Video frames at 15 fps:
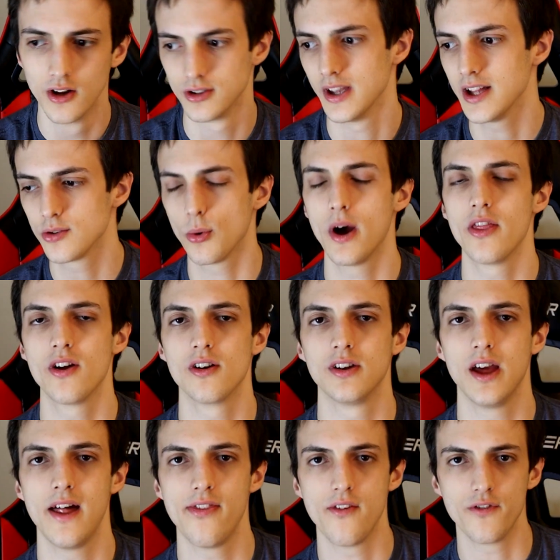So that's why they're
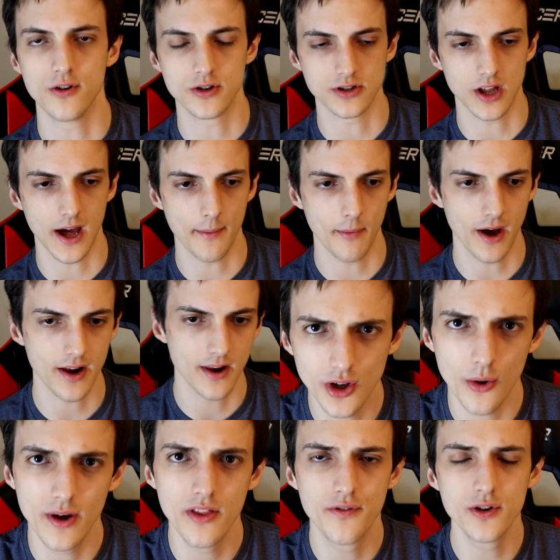dead in the future timeline.
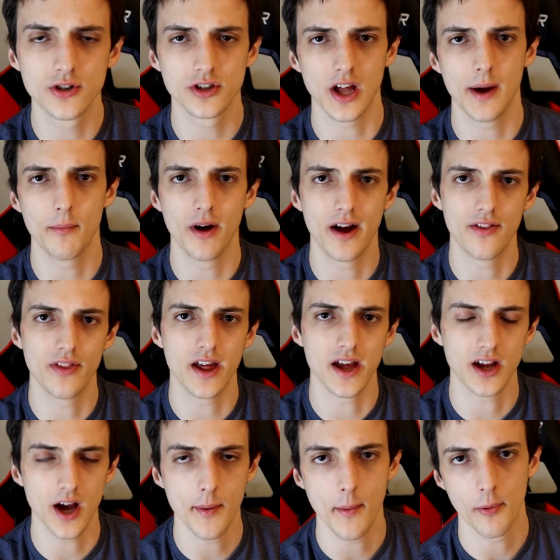So in the future timeline, they
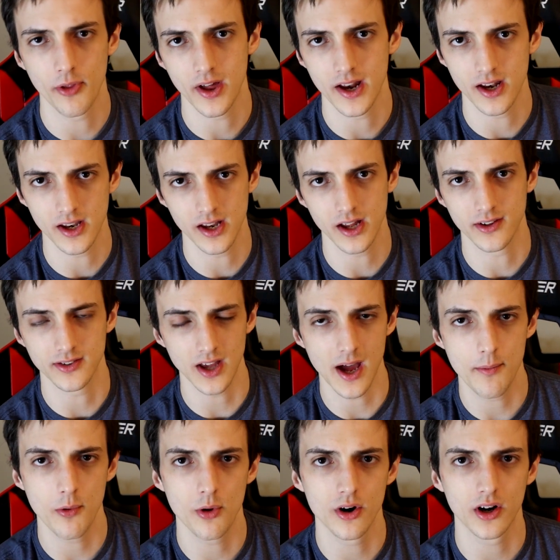come up with an idea.
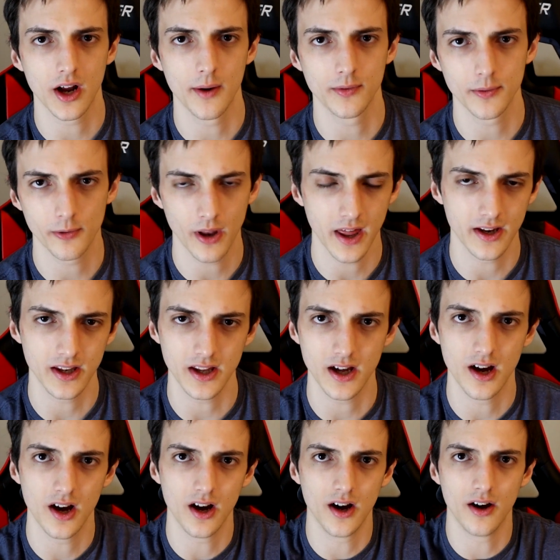Cyborg comes up with an
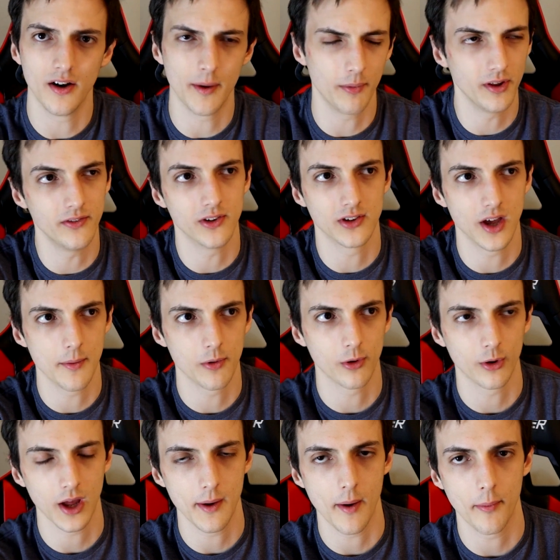idea. I believe it's Cyborg
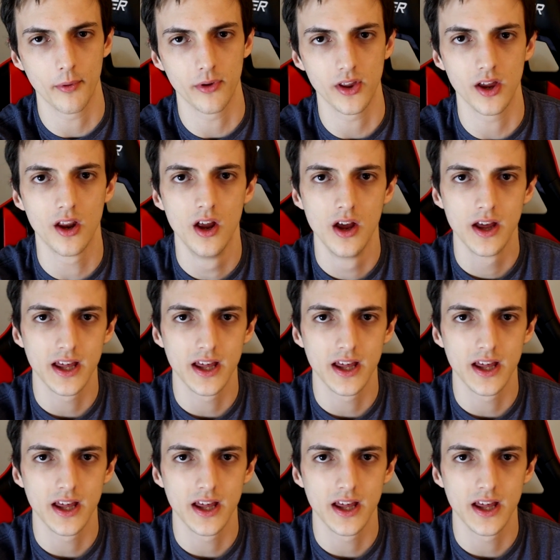who came up with it.